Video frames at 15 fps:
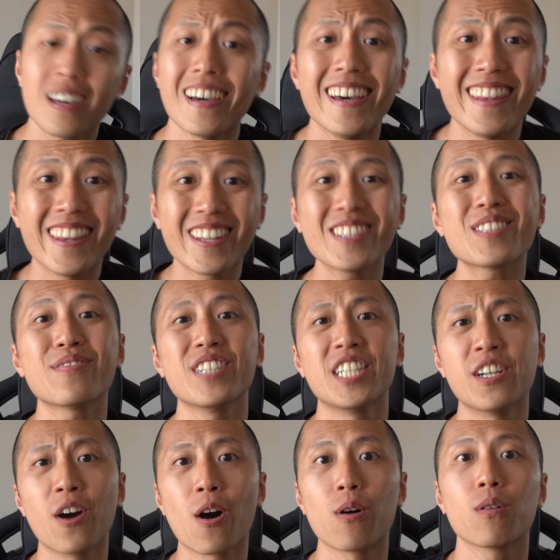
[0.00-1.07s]
In this
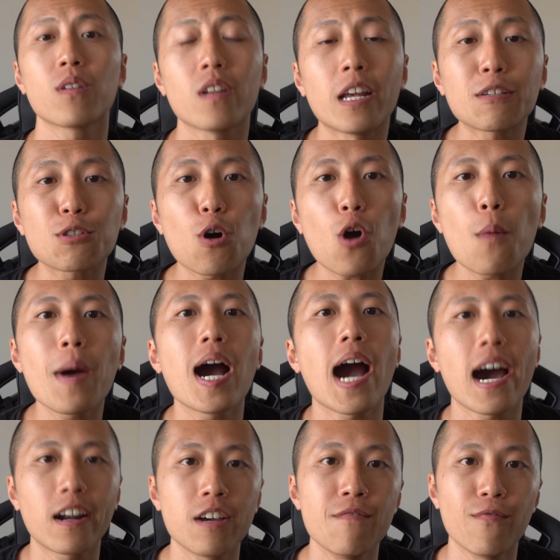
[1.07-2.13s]
video, let's talk about
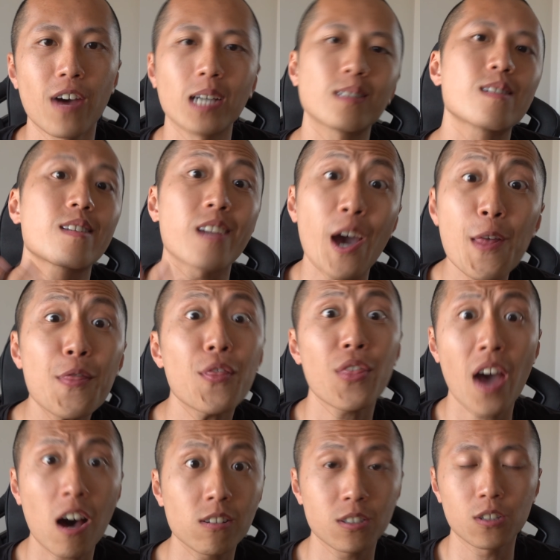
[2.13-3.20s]
how to invest
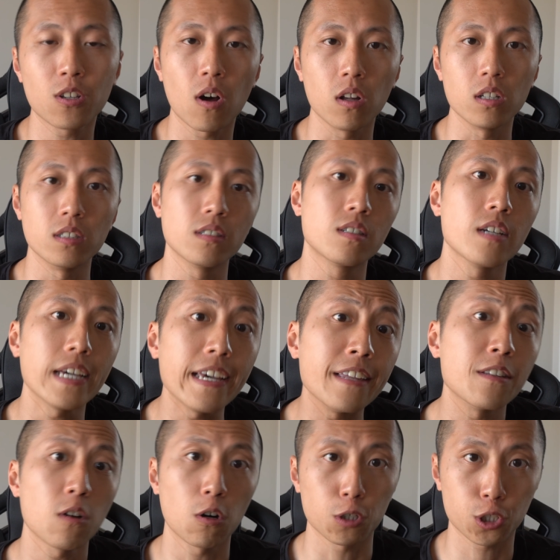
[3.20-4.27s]
$10,000
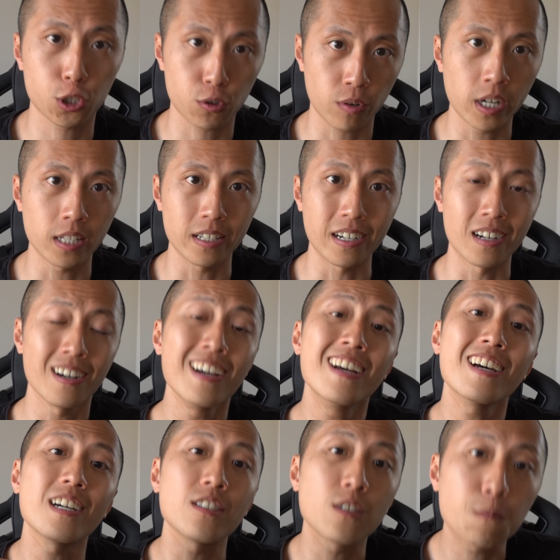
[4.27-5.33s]
in Australia,
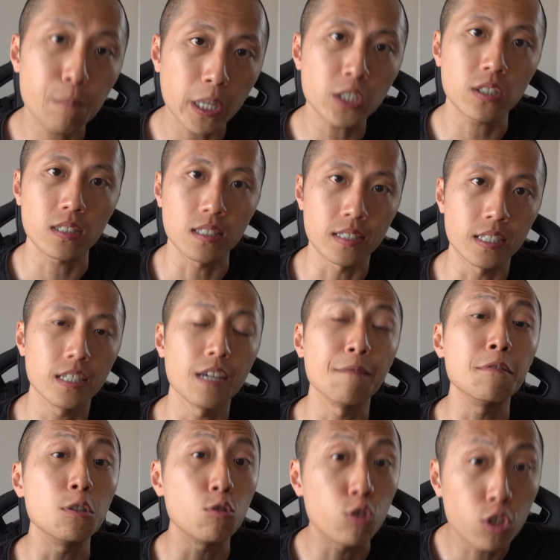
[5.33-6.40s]
especially
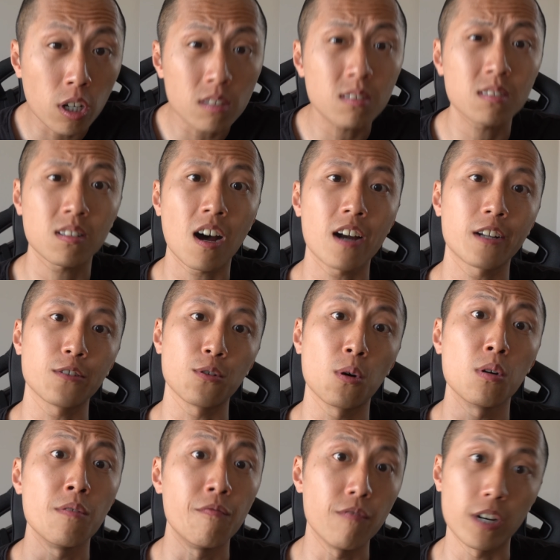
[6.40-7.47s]
if you just started
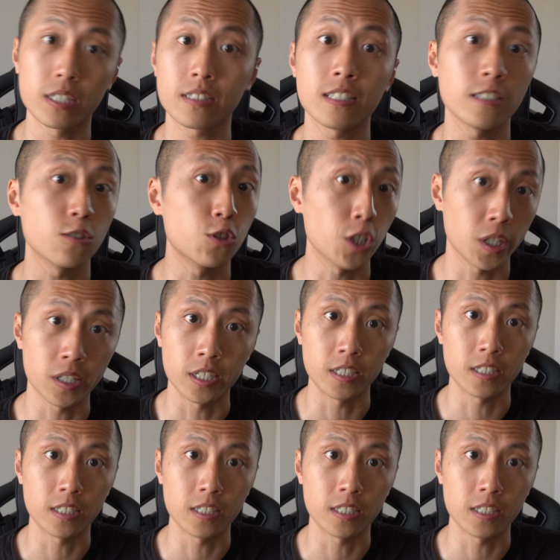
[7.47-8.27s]
your investing journey.